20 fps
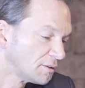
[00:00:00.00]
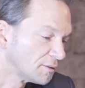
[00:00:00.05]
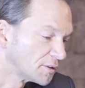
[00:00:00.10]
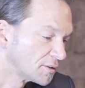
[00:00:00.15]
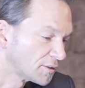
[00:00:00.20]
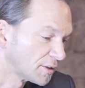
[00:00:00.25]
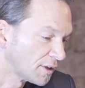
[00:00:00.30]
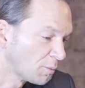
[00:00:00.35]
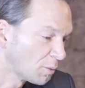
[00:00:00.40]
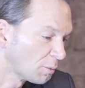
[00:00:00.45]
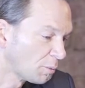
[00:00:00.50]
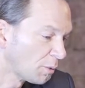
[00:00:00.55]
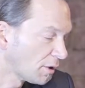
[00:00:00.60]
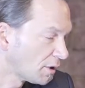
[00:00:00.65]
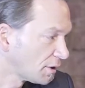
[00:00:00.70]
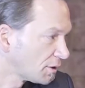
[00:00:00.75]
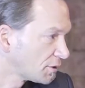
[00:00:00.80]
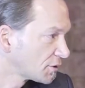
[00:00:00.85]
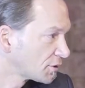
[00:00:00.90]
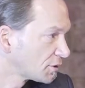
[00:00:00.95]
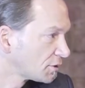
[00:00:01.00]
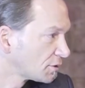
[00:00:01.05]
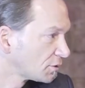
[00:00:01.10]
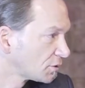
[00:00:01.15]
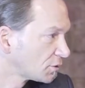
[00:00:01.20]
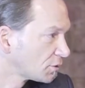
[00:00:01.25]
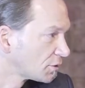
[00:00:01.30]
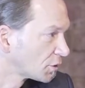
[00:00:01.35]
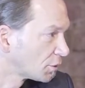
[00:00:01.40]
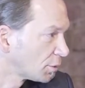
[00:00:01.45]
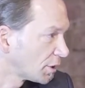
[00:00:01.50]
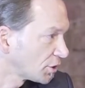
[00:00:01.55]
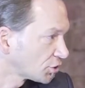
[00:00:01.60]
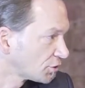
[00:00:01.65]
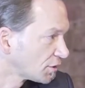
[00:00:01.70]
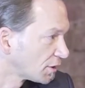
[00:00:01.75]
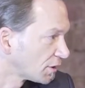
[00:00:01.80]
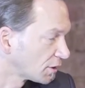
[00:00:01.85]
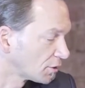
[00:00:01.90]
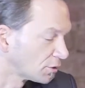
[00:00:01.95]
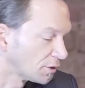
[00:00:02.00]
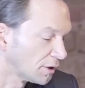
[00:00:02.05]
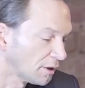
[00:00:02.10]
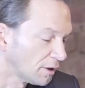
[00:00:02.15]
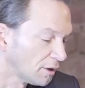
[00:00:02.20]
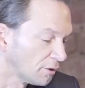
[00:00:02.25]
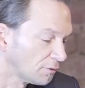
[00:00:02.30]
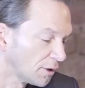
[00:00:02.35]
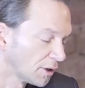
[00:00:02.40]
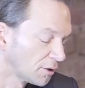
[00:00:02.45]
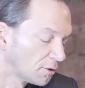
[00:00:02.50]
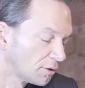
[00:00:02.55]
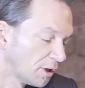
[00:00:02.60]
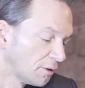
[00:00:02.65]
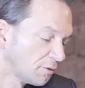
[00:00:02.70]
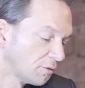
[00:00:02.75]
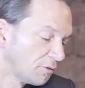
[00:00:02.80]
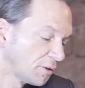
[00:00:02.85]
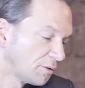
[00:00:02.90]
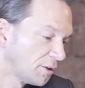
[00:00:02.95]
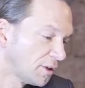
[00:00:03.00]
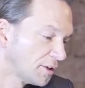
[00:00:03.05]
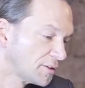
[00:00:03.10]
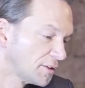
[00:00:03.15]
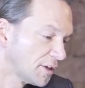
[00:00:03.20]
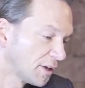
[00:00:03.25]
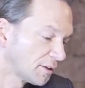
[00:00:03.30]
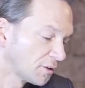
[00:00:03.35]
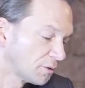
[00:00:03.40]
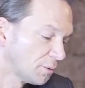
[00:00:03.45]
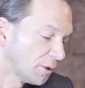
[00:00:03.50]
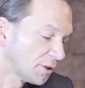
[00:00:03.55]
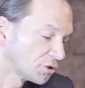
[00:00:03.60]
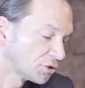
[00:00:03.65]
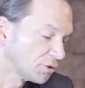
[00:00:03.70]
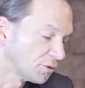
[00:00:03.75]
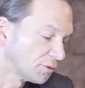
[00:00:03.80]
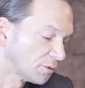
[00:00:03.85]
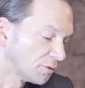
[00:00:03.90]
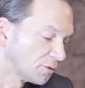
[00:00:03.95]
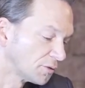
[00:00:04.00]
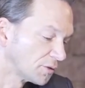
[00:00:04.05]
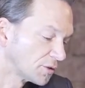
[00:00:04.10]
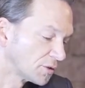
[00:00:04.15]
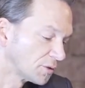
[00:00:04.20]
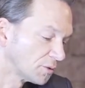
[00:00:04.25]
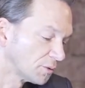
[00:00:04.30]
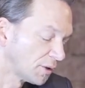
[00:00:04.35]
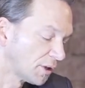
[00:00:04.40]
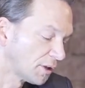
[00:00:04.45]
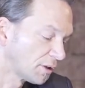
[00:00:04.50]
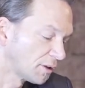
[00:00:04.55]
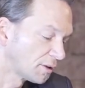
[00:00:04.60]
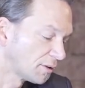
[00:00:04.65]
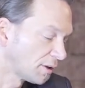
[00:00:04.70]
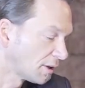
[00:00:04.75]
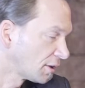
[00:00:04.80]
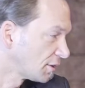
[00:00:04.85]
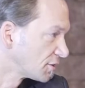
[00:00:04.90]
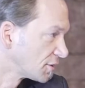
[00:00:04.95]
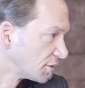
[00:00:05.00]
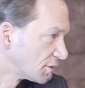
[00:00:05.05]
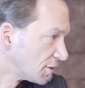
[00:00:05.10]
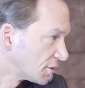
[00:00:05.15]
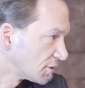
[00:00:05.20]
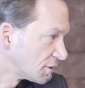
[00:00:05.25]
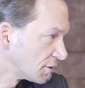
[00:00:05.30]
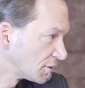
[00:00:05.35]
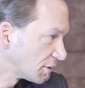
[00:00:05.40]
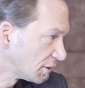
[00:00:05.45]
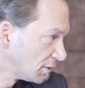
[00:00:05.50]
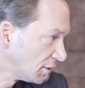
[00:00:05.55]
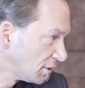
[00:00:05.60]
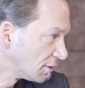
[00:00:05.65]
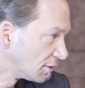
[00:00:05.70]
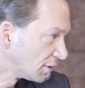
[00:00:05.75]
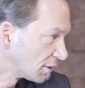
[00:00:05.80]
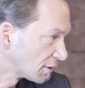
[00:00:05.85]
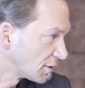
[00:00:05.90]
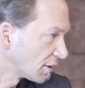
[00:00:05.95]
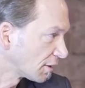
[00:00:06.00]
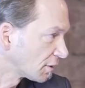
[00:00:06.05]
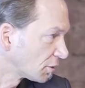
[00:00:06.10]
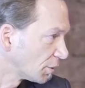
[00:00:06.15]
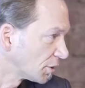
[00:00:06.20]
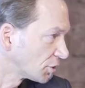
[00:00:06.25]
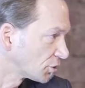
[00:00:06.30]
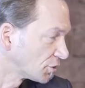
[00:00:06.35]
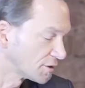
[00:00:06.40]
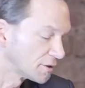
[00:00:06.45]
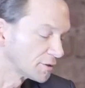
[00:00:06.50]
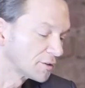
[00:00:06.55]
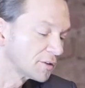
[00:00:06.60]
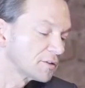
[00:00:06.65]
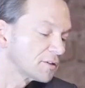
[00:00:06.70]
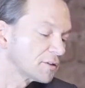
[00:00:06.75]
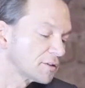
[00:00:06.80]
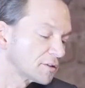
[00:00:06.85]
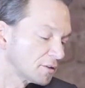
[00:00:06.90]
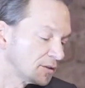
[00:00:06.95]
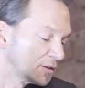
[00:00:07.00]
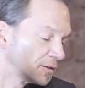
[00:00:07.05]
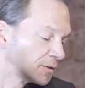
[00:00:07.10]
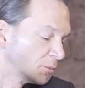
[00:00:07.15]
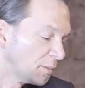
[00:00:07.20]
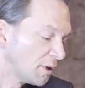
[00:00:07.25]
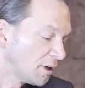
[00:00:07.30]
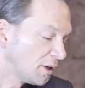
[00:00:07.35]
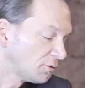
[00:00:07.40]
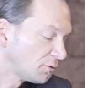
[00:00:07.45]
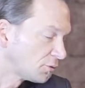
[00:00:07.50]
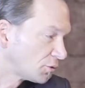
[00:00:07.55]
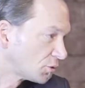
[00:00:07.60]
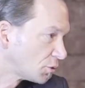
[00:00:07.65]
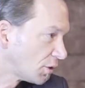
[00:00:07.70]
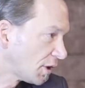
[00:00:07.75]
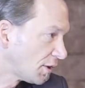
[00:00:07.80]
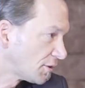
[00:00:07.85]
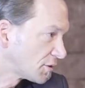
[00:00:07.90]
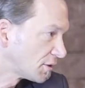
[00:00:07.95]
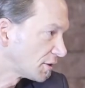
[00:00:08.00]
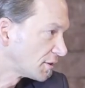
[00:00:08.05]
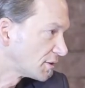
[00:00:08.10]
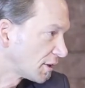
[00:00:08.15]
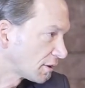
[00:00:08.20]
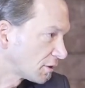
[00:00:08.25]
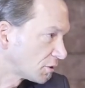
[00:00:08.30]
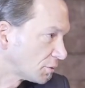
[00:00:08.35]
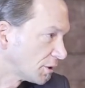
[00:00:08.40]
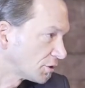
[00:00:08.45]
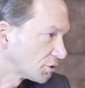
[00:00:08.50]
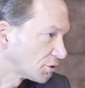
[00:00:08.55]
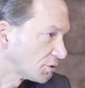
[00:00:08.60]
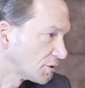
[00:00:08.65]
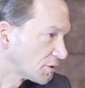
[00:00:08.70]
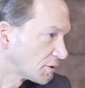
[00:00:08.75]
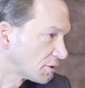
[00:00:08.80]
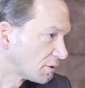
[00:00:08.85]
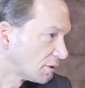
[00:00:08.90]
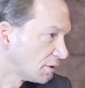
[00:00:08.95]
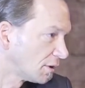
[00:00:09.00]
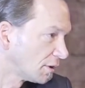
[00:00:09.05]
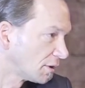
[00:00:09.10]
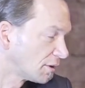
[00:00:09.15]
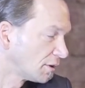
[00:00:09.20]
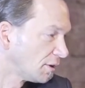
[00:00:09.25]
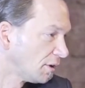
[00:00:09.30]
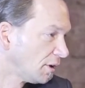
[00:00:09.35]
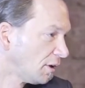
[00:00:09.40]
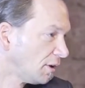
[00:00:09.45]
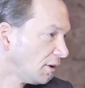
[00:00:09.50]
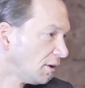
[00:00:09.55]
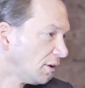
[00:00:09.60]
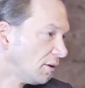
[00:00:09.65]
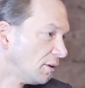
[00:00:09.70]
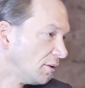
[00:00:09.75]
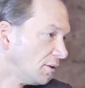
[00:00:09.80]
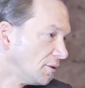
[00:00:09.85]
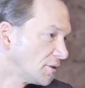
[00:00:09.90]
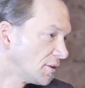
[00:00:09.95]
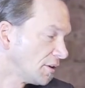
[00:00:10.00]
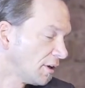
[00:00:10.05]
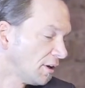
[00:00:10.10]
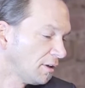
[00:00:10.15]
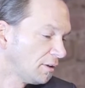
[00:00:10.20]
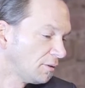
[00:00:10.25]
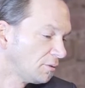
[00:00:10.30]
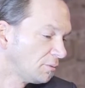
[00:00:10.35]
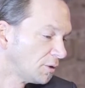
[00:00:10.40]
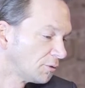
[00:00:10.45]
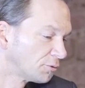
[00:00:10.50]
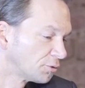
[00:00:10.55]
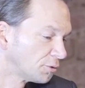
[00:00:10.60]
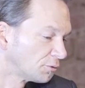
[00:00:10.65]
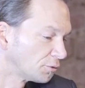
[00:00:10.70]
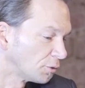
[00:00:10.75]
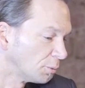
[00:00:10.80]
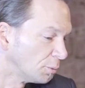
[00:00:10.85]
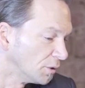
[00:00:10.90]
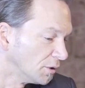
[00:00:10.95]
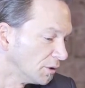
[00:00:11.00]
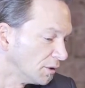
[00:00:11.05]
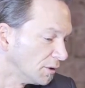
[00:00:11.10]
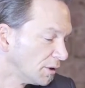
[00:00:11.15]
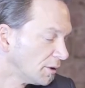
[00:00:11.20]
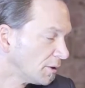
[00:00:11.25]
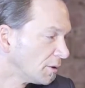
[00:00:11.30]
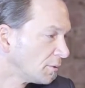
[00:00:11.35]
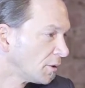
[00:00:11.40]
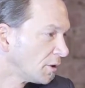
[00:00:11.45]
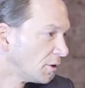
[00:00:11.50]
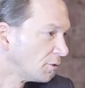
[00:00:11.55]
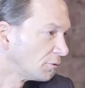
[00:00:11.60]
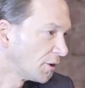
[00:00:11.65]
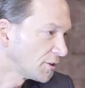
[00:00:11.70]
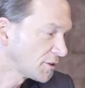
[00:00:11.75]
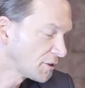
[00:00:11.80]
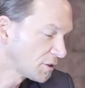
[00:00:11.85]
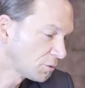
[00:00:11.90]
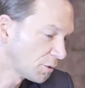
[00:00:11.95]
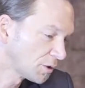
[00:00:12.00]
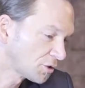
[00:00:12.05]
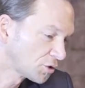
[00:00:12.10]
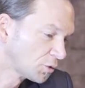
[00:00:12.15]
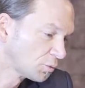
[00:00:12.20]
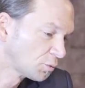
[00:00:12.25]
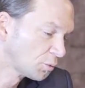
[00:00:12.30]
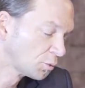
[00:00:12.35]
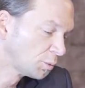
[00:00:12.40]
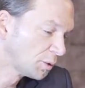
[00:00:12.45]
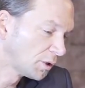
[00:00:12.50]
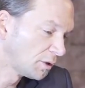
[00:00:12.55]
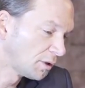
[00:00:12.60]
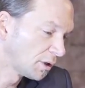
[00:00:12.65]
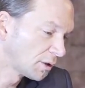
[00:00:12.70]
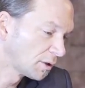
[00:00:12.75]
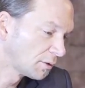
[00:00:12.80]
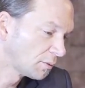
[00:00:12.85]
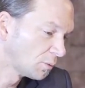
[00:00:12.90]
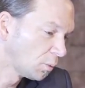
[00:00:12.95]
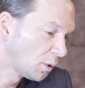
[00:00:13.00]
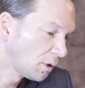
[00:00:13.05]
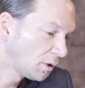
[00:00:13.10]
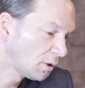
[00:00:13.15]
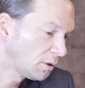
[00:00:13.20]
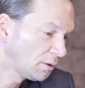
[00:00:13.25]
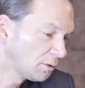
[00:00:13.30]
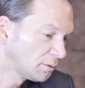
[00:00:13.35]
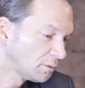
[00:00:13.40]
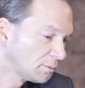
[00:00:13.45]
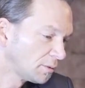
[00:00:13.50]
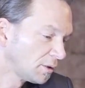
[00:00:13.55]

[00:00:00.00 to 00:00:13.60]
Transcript: The same applies to the question that I could have. I could have a very exact question. So like in statistics, I need an exact question. Statistics is made to answer exact questions. Like, is A different from B? A fuzzy question would be like, well,